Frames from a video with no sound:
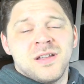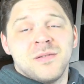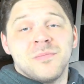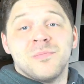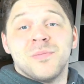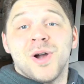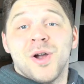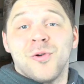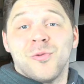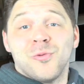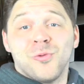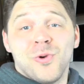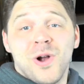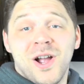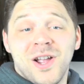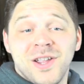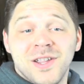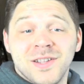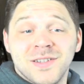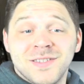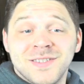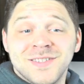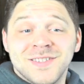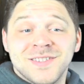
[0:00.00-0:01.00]
My
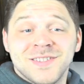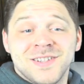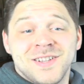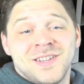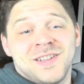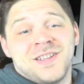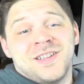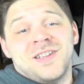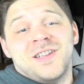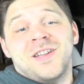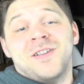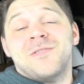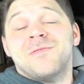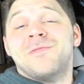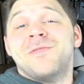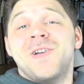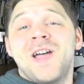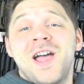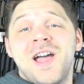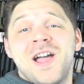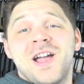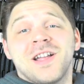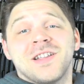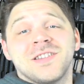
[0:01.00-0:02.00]
rights. In
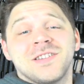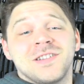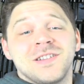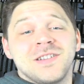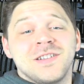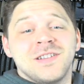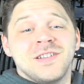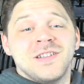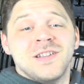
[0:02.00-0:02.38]
fact,